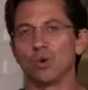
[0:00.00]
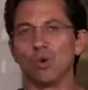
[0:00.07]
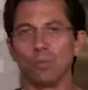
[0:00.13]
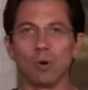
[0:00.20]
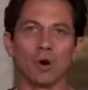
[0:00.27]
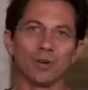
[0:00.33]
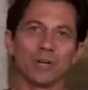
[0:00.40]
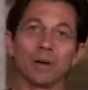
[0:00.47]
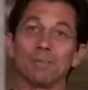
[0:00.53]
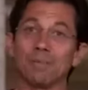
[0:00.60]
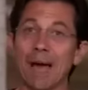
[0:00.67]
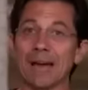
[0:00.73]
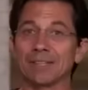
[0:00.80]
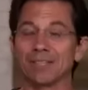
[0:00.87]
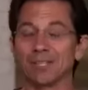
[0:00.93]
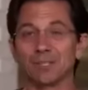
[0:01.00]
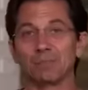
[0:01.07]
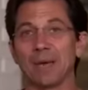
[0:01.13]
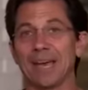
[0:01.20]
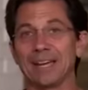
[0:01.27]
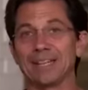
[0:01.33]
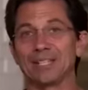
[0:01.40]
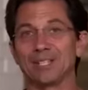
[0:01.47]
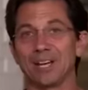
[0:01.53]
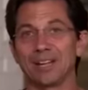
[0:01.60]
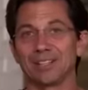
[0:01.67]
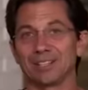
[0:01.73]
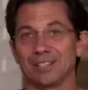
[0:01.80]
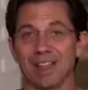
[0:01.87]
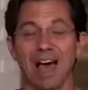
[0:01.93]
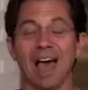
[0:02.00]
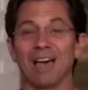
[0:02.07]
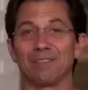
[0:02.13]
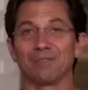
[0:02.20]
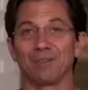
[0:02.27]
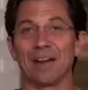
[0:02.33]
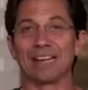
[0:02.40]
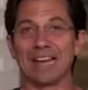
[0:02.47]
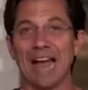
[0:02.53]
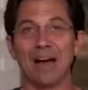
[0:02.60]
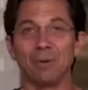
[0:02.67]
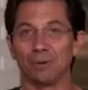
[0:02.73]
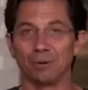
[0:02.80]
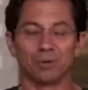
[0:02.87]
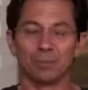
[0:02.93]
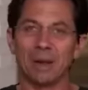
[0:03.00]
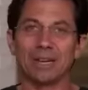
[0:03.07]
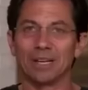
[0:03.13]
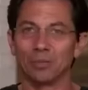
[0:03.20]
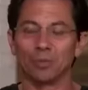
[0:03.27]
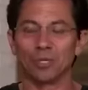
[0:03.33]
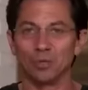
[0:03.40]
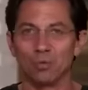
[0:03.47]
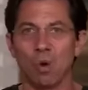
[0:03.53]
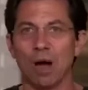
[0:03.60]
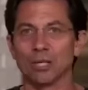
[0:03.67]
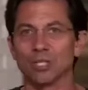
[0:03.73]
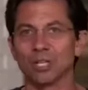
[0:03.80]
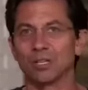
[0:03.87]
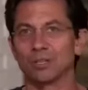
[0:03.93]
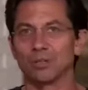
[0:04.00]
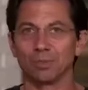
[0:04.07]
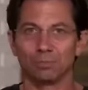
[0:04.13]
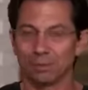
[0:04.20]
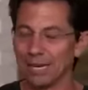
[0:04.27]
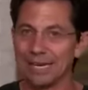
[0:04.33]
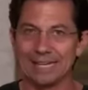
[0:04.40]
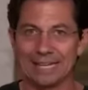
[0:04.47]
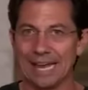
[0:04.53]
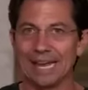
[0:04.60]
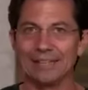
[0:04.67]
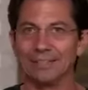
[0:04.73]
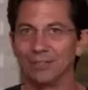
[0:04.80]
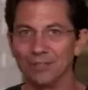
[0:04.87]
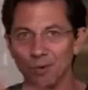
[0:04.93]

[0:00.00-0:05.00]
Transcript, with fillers: the cool part, you can come back to this page and it's live right now, but depending on when you watch it, you can play it again.